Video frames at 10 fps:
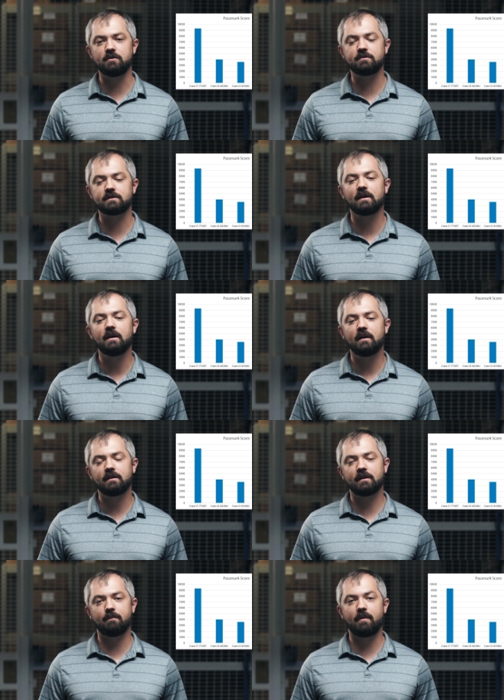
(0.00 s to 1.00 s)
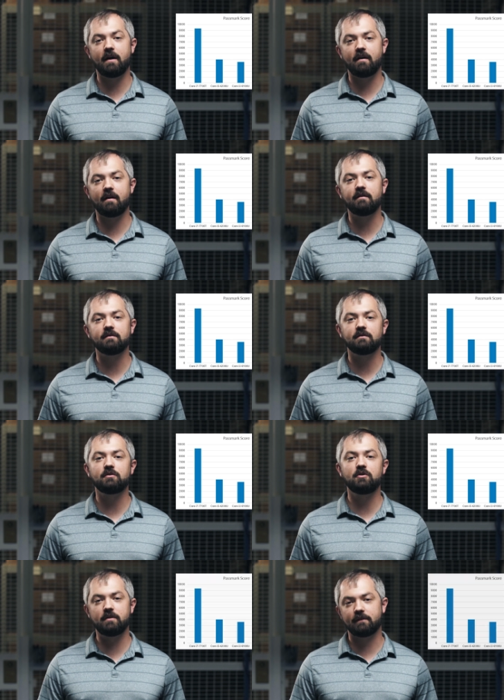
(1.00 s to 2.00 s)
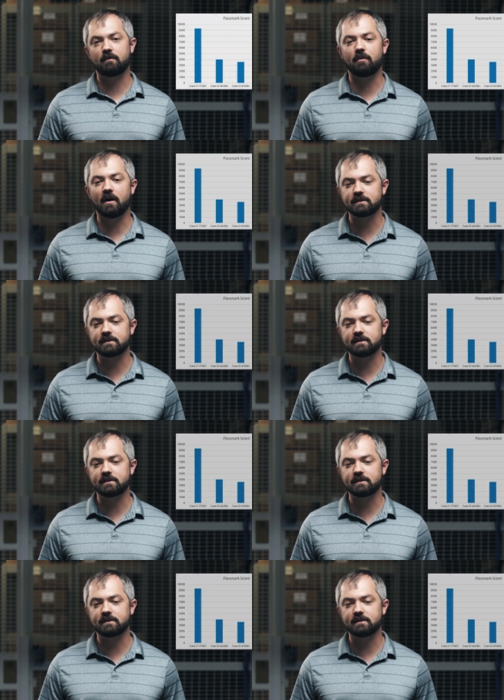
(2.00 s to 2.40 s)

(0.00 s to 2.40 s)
use to compare two different